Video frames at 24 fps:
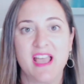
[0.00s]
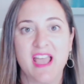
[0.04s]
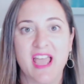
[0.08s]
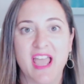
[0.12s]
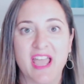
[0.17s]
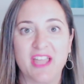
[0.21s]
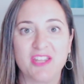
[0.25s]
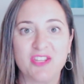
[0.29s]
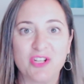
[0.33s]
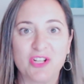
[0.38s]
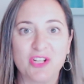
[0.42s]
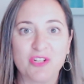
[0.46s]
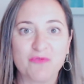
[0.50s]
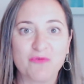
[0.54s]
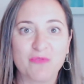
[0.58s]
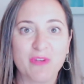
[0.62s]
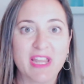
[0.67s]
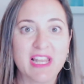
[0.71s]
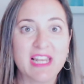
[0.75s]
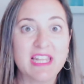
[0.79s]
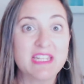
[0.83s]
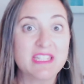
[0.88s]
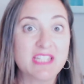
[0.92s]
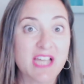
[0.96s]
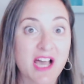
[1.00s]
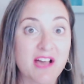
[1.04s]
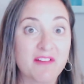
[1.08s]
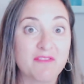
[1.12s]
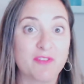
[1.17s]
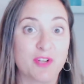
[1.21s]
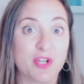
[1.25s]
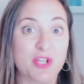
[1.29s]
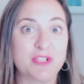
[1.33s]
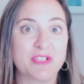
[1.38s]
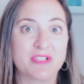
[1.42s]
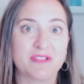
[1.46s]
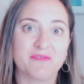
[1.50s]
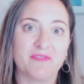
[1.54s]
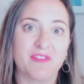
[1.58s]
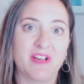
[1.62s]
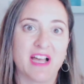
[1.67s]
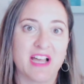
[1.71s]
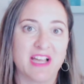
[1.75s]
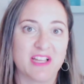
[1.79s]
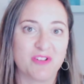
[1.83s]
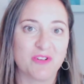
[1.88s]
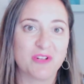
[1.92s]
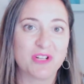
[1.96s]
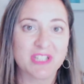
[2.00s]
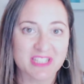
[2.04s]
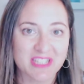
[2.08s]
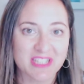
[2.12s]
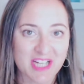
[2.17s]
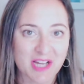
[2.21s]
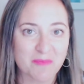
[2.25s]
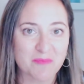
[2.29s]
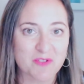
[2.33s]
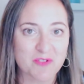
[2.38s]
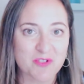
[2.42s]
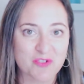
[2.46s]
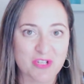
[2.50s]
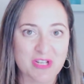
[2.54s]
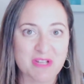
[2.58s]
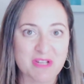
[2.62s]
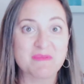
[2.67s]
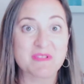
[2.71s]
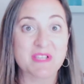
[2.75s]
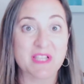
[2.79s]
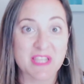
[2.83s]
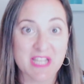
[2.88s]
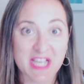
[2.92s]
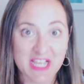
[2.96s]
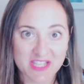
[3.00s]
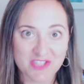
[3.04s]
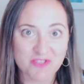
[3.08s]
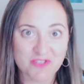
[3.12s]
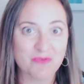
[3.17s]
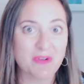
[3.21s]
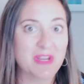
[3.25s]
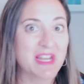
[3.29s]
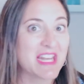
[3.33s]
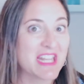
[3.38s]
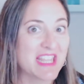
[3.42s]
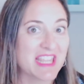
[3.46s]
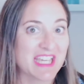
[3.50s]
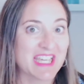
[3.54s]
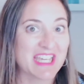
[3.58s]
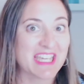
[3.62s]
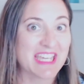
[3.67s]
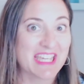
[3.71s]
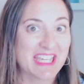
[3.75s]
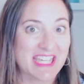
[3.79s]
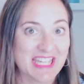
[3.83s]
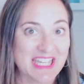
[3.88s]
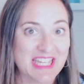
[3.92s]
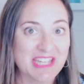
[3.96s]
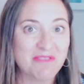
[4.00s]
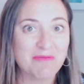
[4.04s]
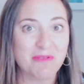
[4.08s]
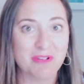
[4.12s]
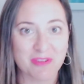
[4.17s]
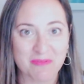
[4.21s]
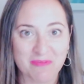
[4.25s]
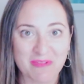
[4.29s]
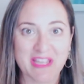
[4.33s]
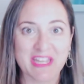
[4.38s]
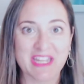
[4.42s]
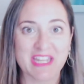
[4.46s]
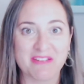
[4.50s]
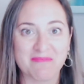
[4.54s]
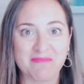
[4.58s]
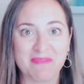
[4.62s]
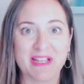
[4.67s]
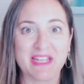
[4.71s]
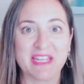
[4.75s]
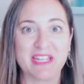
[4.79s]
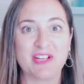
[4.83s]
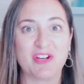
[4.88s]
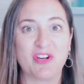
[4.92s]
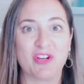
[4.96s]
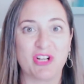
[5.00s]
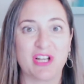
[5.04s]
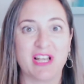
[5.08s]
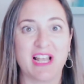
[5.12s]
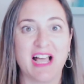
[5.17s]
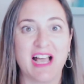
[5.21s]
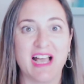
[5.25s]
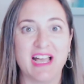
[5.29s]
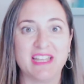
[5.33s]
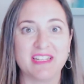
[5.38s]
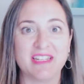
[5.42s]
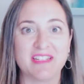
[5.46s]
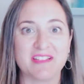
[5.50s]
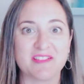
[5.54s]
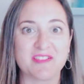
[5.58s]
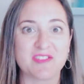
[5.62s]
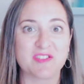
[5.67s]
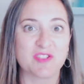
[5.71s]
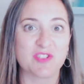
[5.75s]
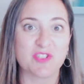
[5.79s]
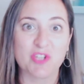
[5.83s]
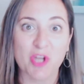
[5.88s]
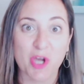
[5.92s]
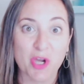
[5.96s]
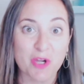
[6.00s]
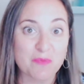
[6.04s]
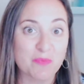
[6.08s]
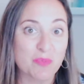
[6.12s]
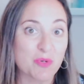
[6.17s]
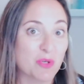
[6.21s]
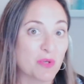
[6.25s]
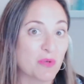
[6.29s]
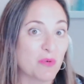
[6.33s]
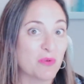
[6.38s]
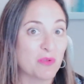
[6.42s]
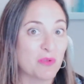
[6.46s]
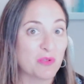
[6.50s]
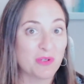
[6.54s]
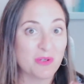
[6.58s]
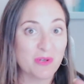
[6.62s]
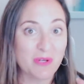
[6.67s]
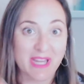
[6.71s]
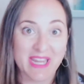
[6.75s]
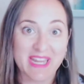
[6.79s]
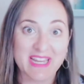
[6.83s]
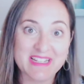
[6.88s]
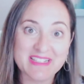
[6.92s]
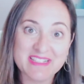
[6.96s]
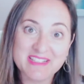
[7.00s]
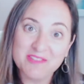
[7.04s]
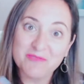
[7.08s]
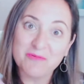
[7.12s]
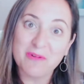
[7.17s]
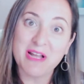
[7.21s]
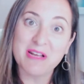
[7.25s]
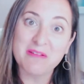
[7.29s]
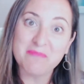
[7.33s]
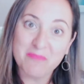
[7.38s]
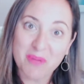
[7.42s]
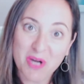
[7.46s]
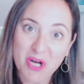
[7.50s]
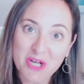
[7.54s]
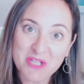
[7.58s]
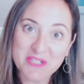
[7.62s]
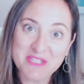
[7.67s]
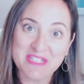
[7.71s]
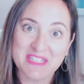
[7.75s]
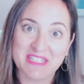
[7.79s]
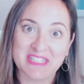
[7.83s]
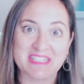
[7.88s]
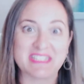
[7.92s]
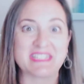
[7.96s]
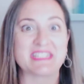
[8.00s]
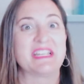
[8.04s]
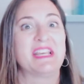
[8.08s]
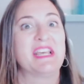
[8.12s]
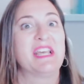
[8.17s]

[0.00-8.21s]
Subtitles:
And you can really diversify your income streams. And that's really the key with making money online is don't put all your eggs in one basket.